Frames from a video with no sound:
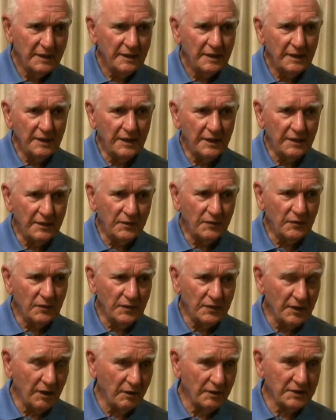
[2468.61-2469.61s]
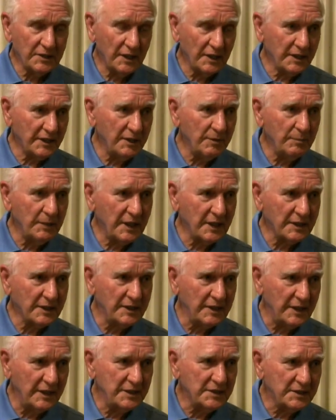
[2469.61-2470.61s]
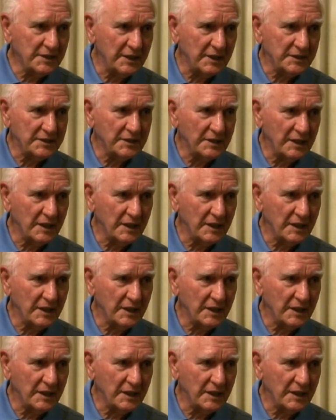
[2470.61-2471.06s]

And uh, as long as I get back to the aid station,